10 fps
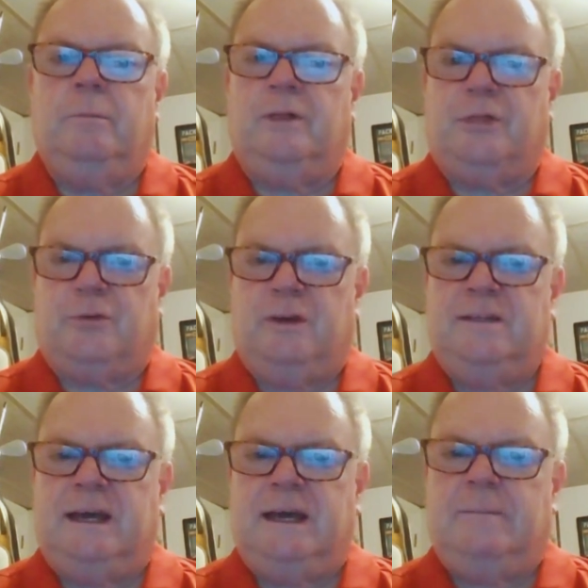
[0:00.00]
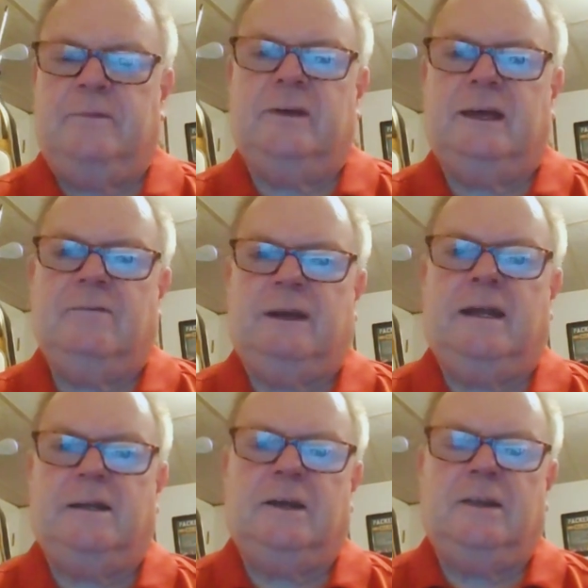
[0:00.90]
But 3 times they have
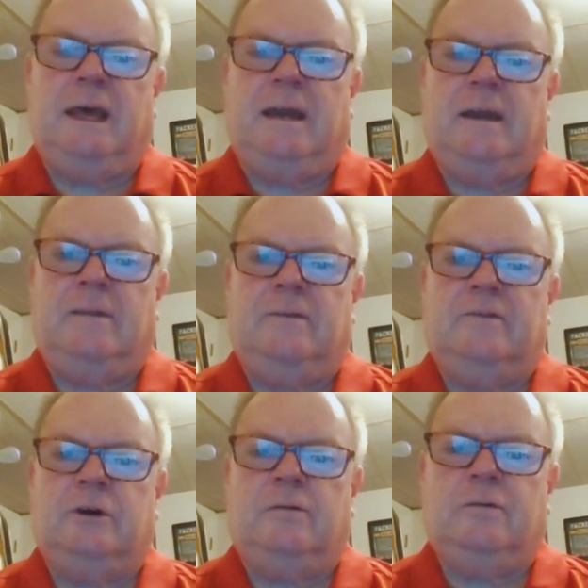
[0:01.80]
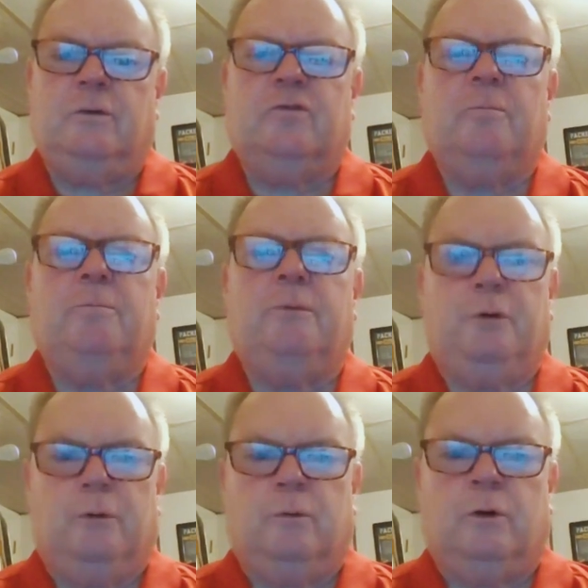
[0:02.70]
not done that. And this golf course,
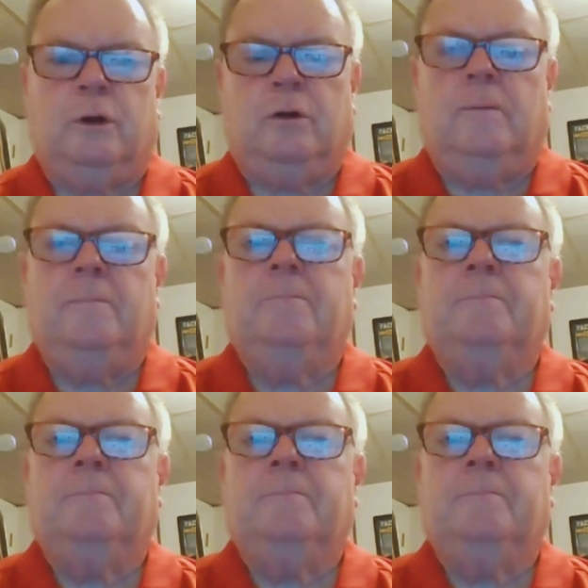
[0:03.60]
Port Royal